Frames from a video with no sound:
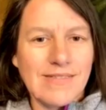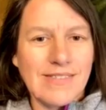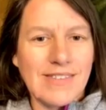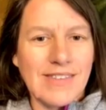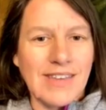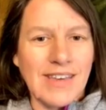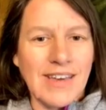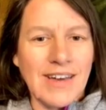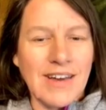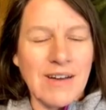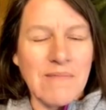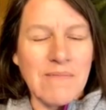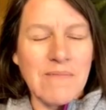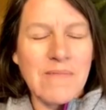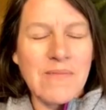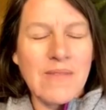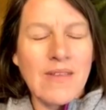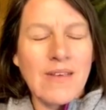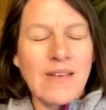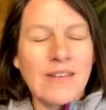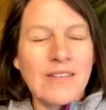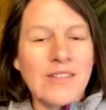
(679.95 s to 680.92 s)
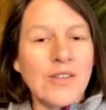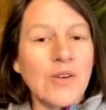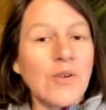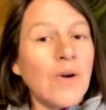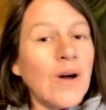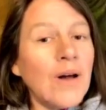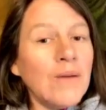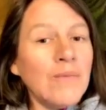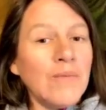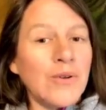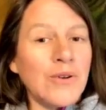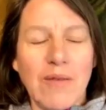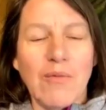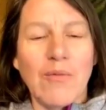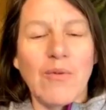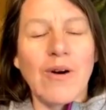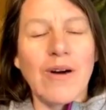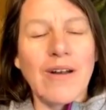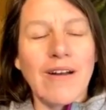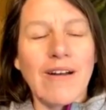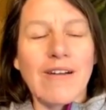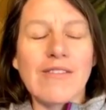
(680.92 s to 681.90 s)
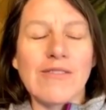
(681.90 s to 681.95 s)
Yeah. So I'm wondering,
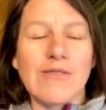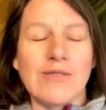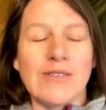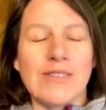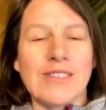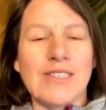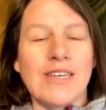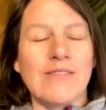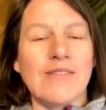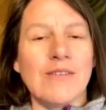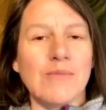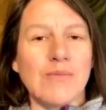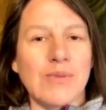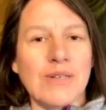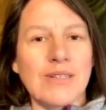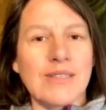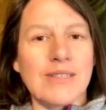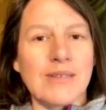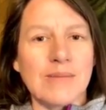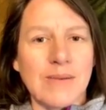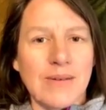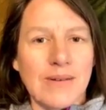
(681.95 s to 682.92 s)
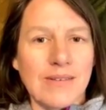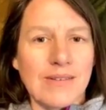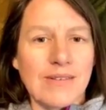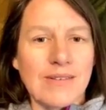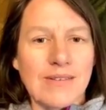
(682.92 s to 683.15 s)
what are those 7 principles?